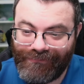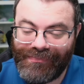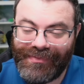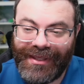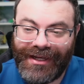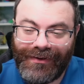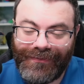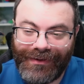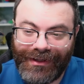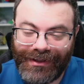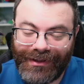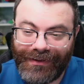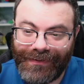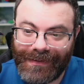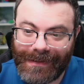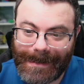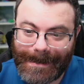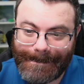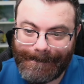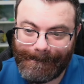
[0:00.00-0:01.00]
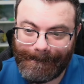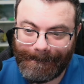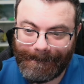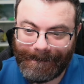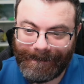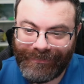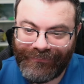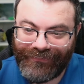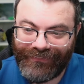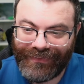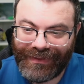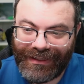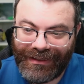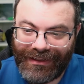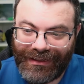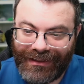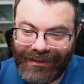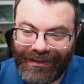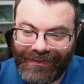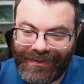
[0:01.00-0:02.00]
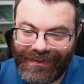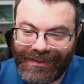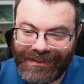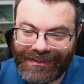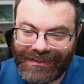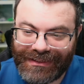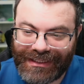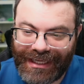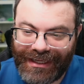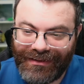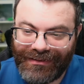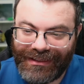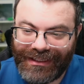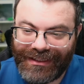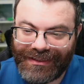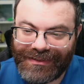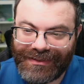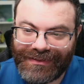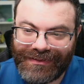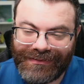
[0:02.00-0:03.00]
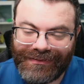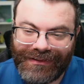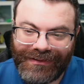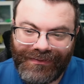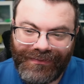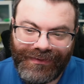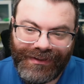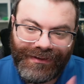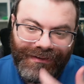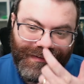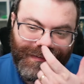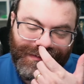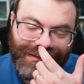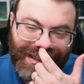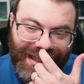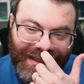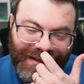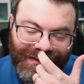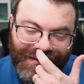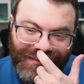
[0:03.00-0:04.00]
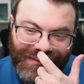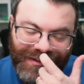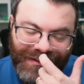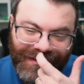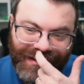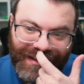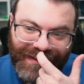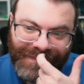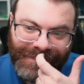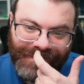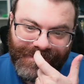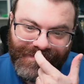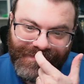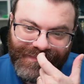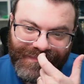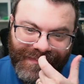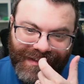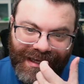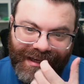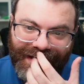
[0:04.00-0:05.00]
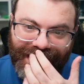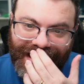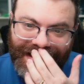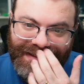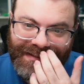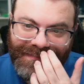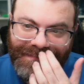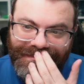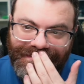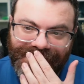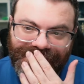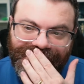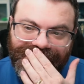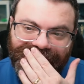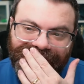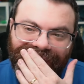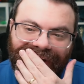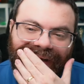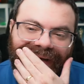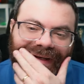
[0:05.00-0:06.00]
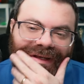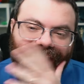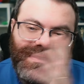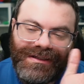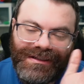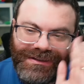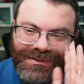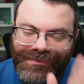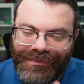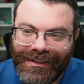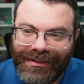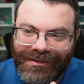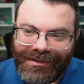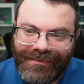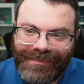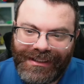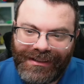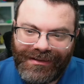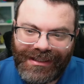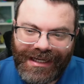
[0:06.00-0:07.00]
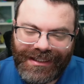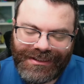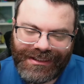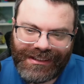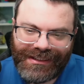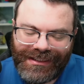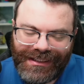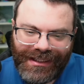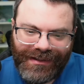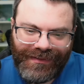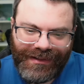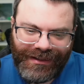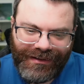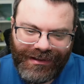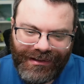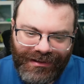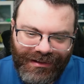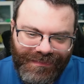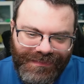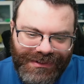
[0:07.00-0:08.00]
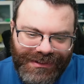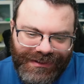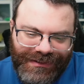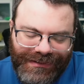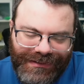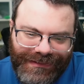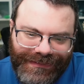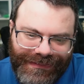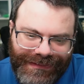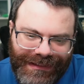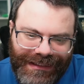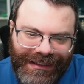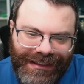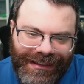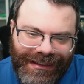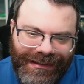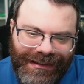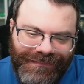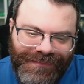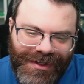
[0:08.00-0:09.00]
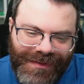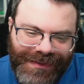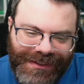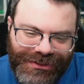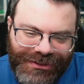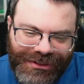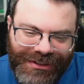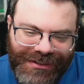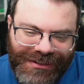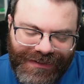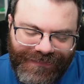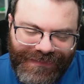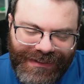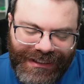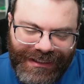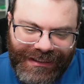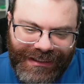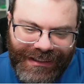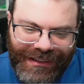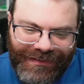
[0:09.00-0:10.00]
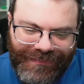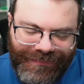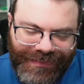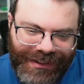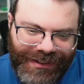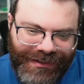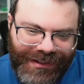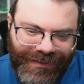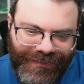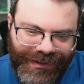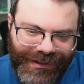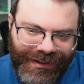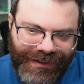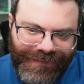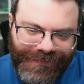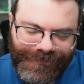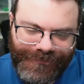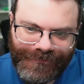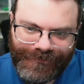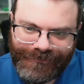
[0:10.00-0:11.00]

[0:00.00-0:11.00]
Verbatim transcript: There we go. And then this is alias in a weird diagonal. Okay, I got them. Doing a little bit of logic at the end there helped. Probably shouldn't have needed it, but there we go.